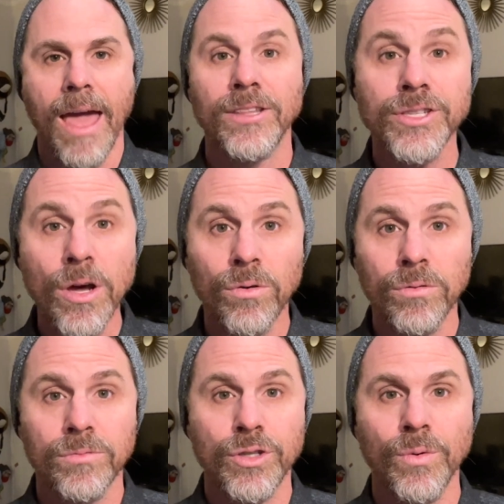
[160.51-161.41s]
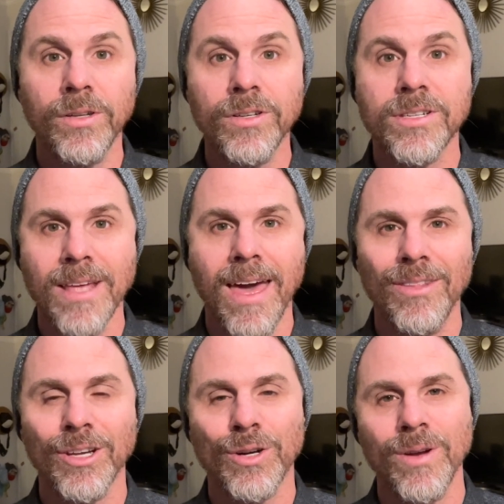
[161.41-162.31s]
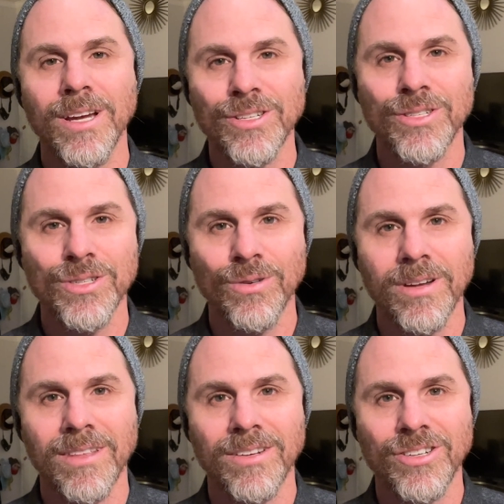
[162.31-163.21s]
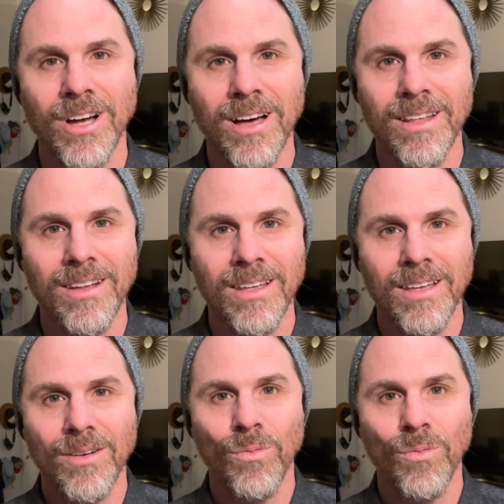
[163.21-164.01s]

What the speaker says: And so, to understand the creation story that John